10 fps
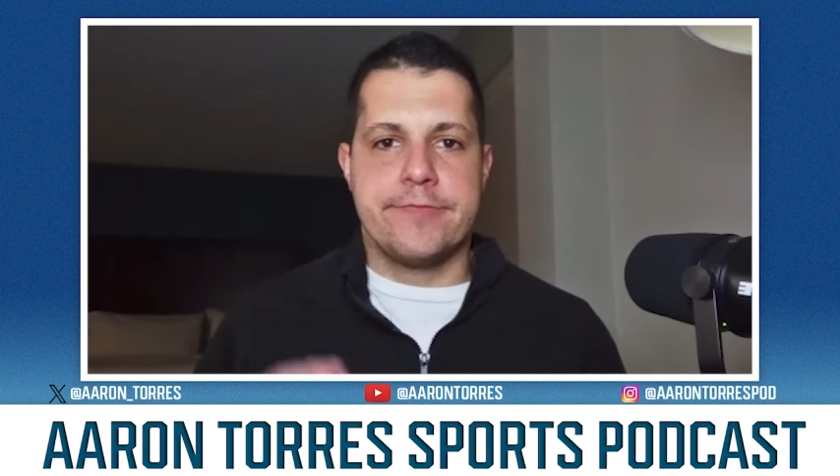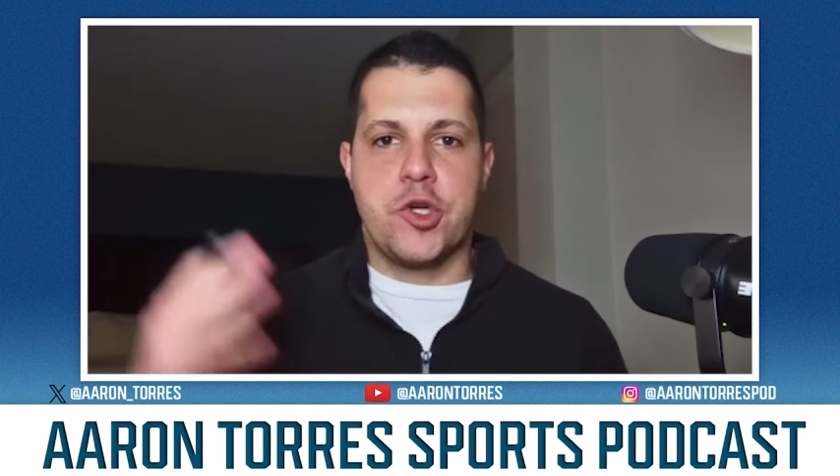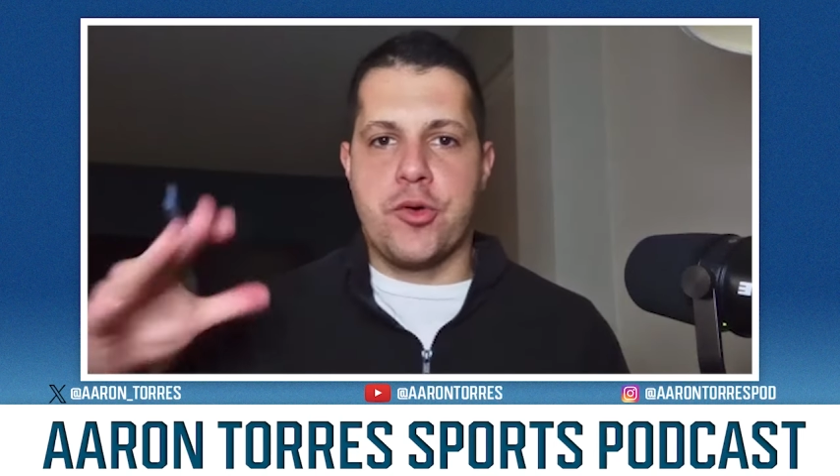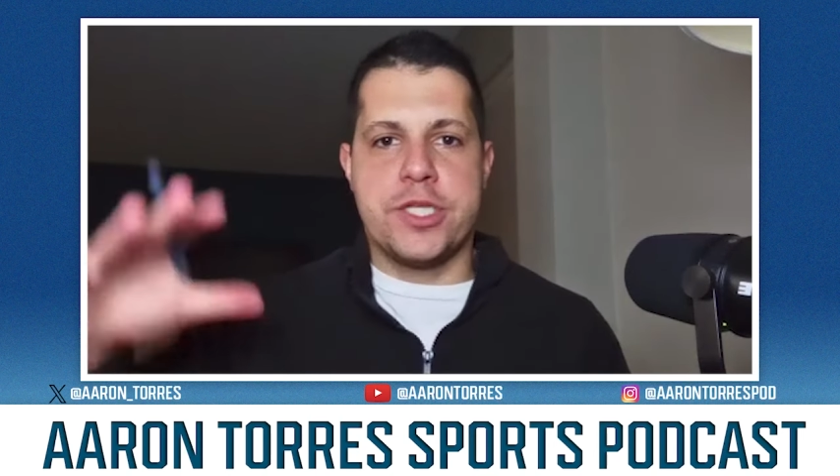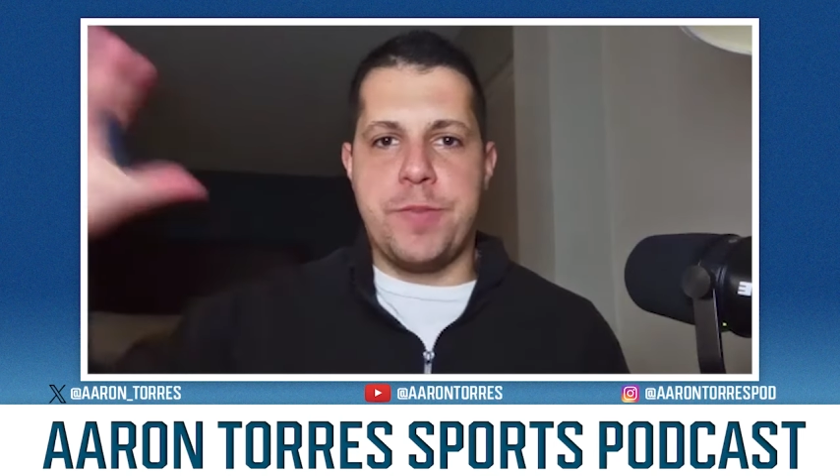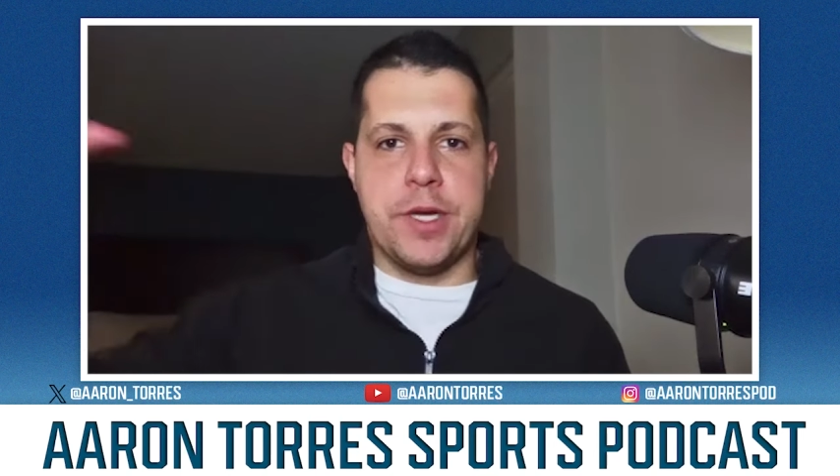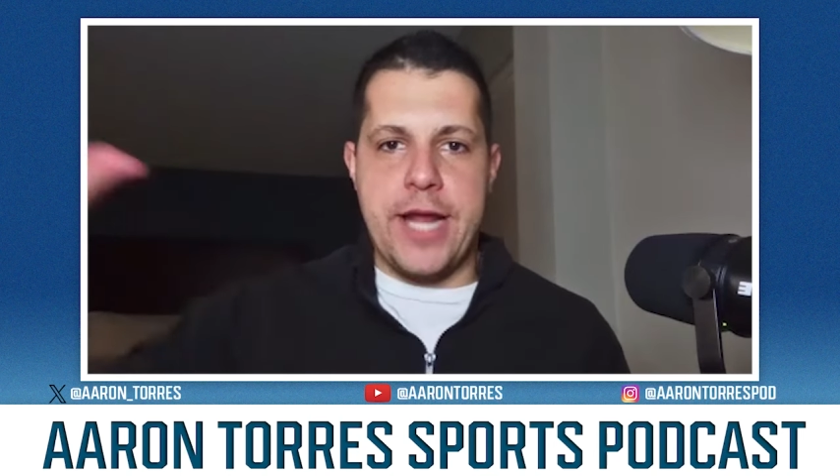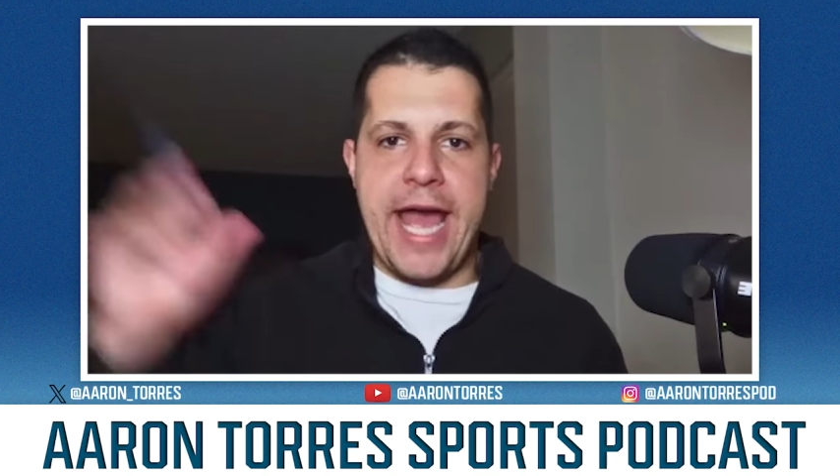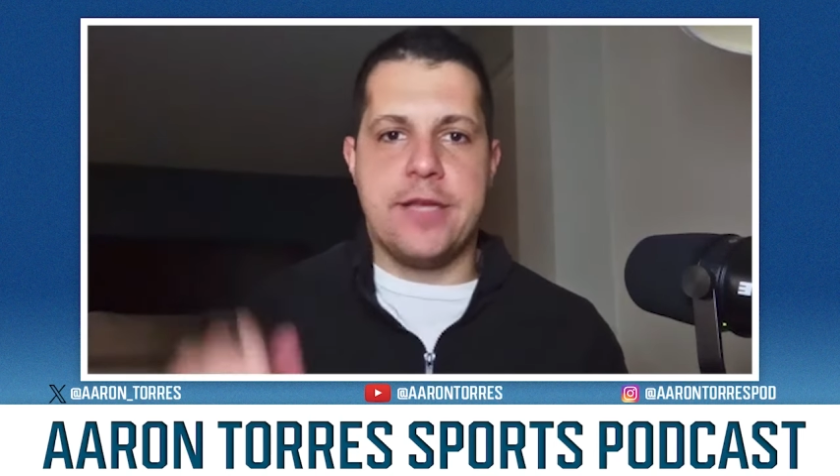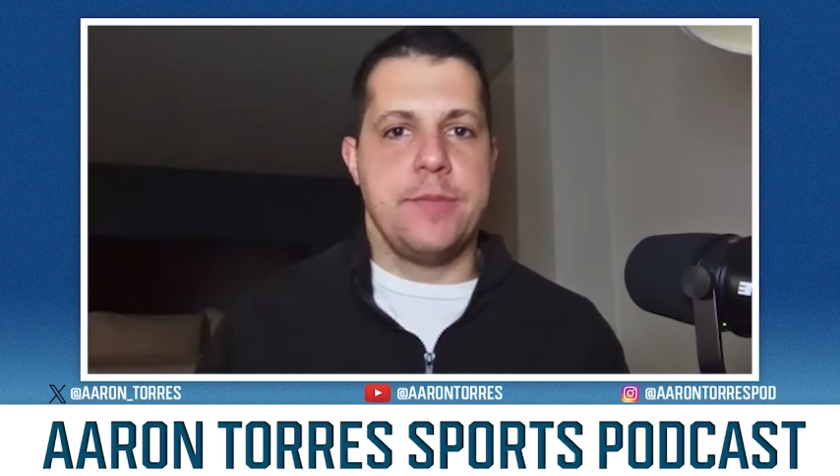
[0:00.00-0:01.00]
Chris
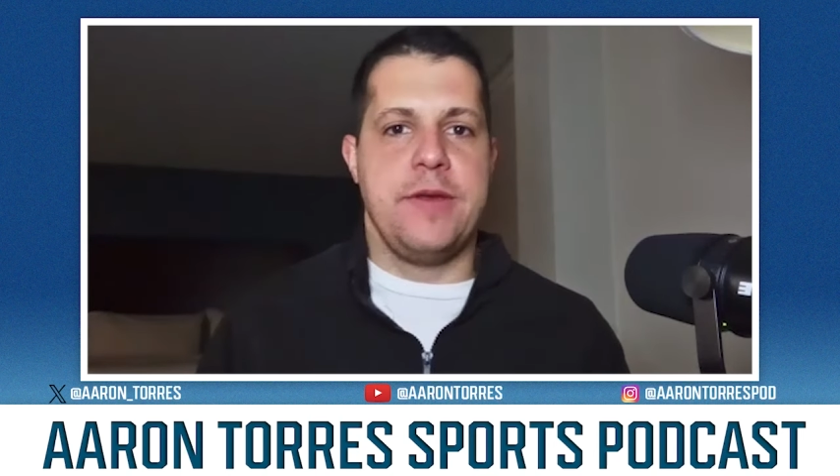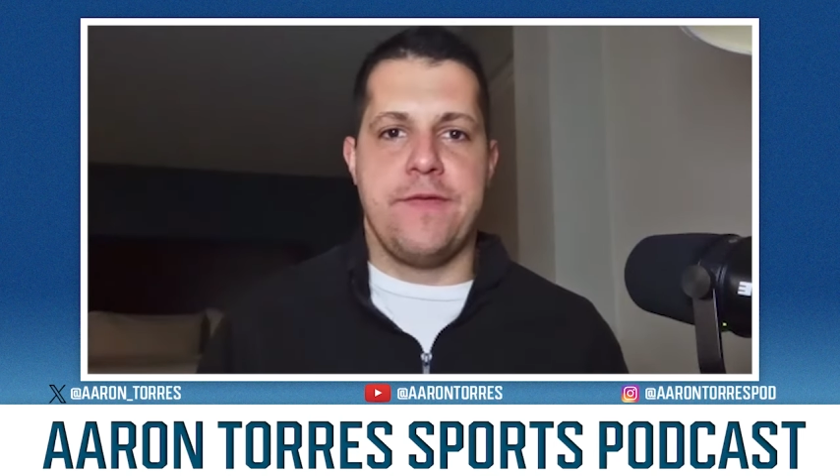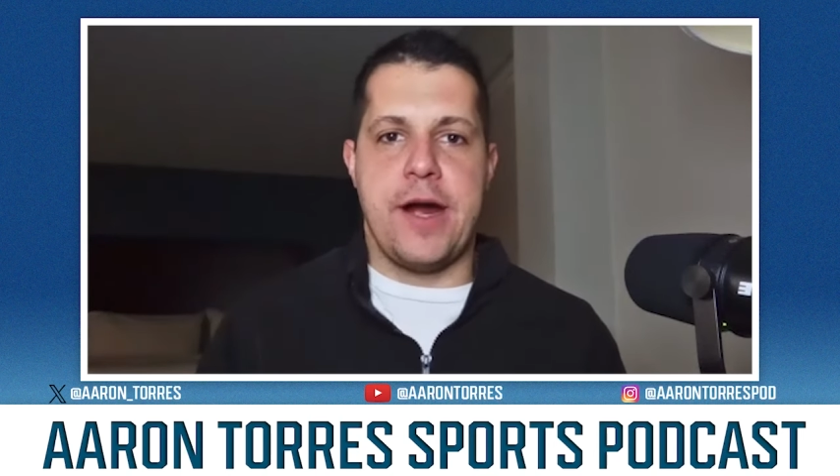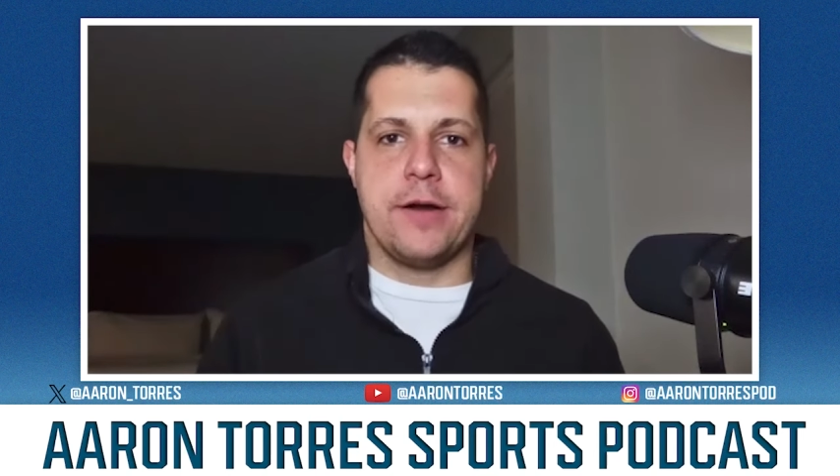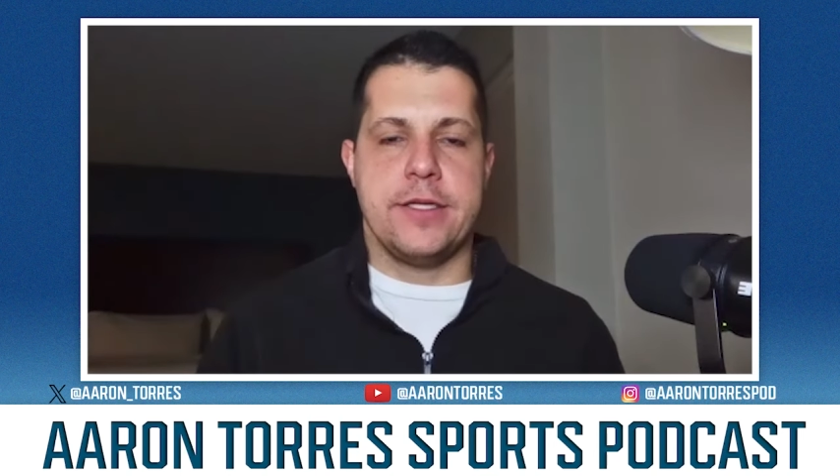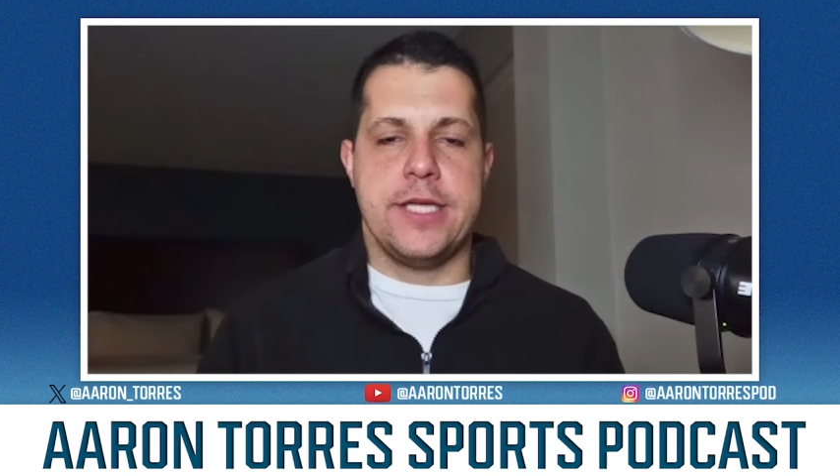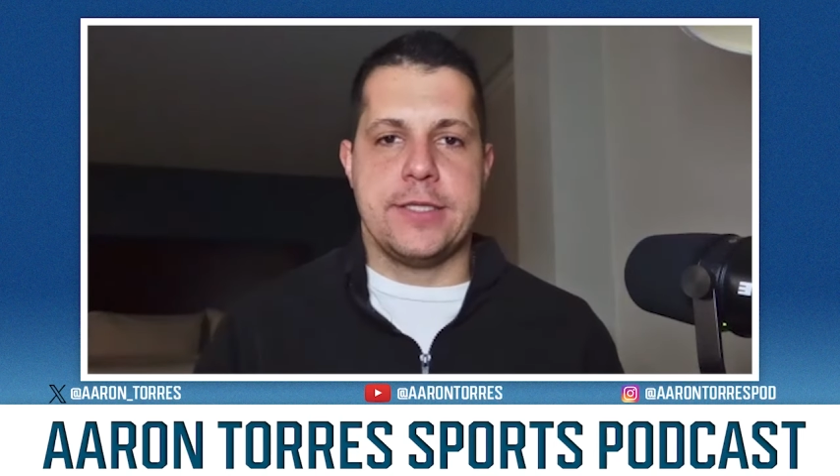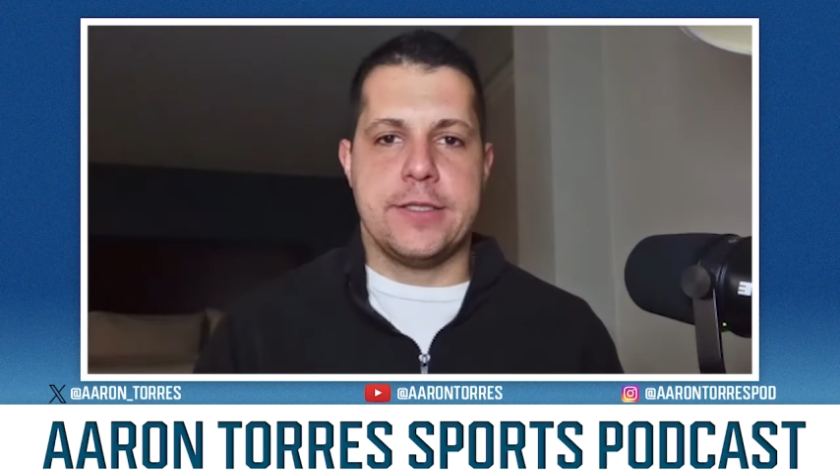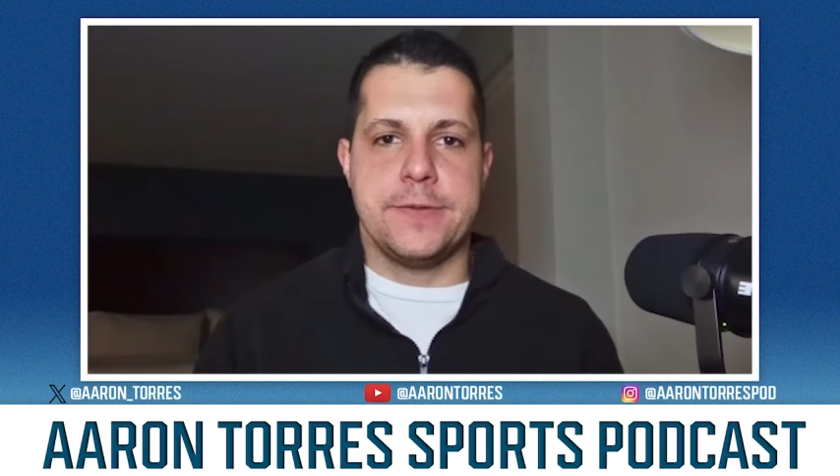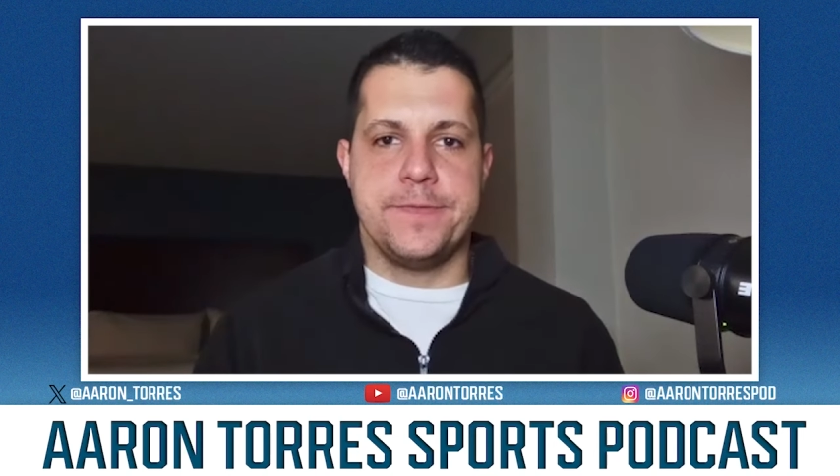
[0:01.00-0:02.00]
Beard had to be fired at
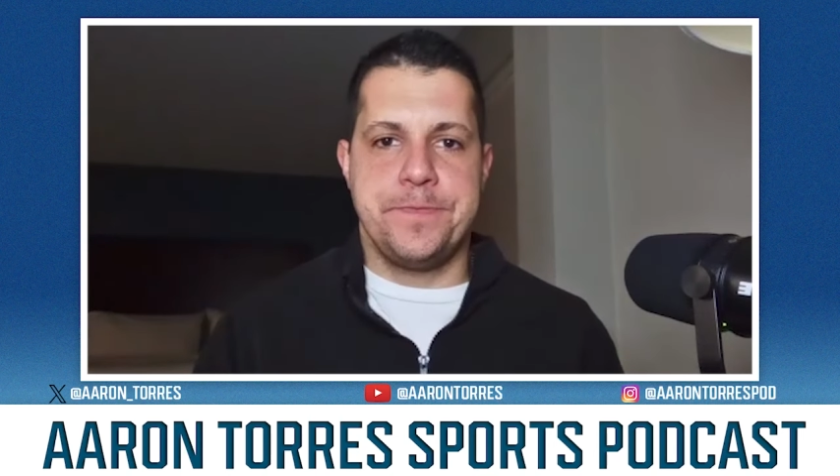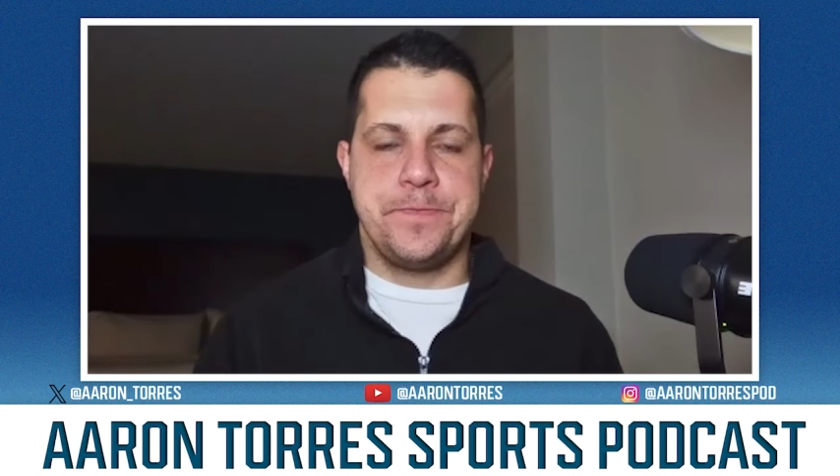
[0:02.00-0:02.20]
Texas.